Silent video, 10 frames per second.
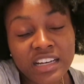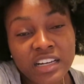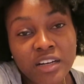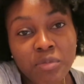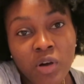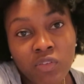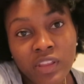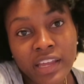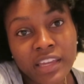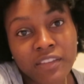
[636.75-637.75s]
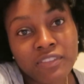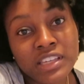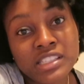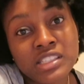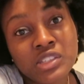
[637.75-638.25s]
Um, hopefully I get it
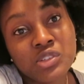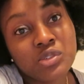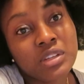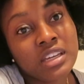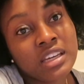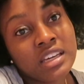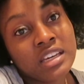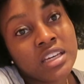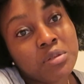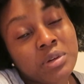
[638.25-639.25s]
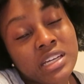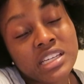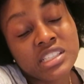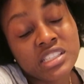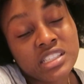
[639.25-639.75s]
fixed soon
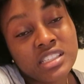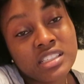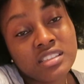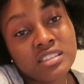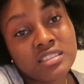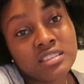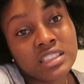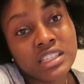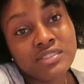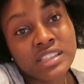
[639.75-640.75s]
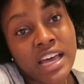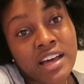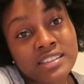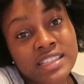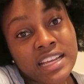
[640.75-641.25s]
because she leaves the
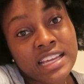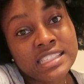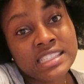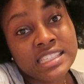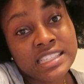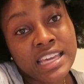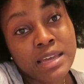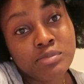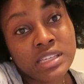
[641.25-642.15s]
house like at 6 a.m.